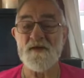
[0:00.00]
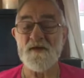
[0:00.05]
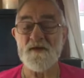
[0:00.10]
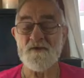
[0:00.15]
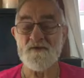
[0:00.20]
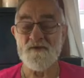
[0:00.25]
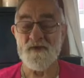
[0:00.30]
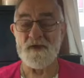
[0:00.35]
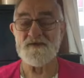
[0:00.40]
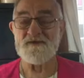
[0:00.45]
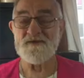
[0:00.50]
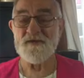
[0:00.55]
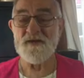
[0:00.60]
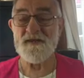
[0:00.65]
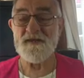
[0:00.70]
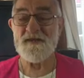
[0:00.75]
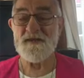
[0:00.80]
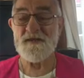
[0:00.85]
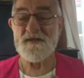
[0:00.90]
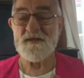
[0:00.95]

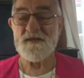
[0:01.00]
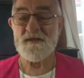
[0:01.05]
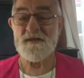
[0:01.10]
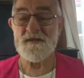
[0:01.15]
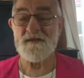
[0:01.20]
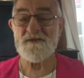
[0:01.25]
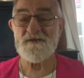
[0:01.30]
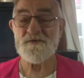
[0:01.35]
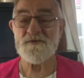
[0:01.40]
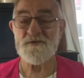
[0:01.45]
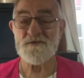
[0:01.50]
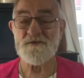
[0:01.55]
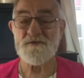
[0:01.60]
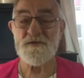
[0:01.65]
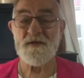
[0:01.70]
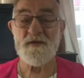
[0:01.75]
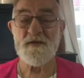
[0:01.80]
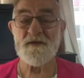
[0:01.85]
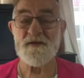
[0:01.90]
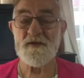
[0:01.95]
gradually into
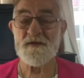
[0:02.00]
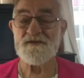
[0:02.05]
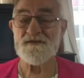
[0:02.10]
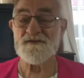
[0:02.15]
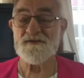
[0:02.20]
the